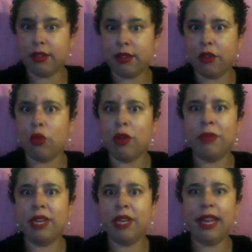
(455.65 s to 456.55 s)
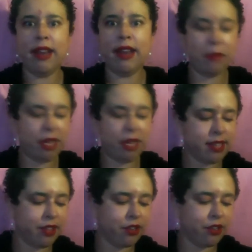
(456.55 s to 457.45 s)
one DNA mix
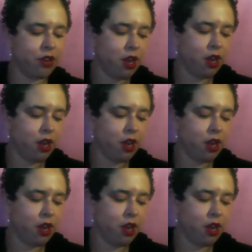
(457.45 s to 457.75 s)
either.